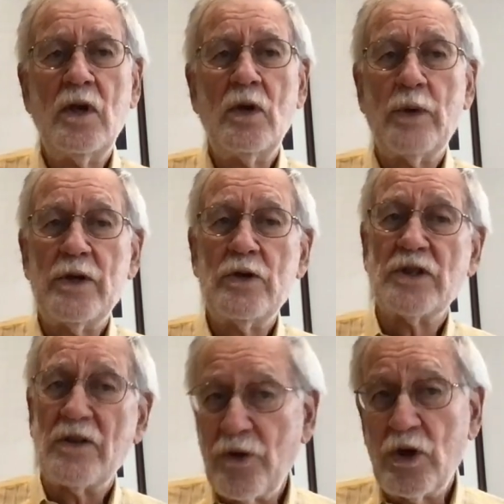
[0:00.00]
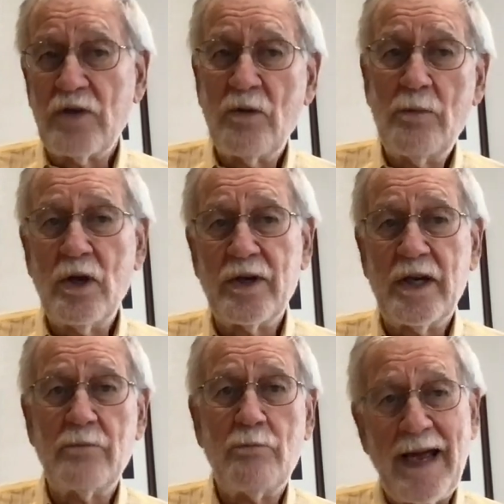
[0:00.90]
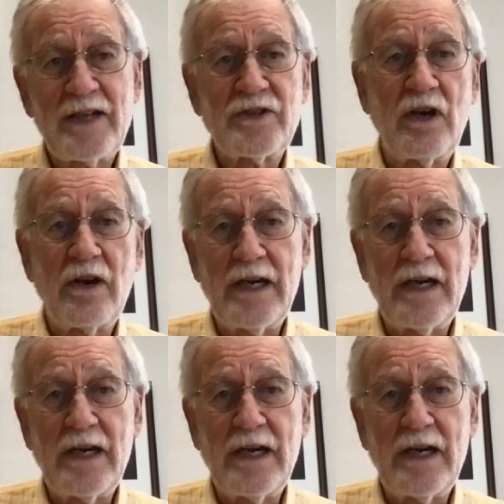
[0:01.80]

We used 1/3 Maxar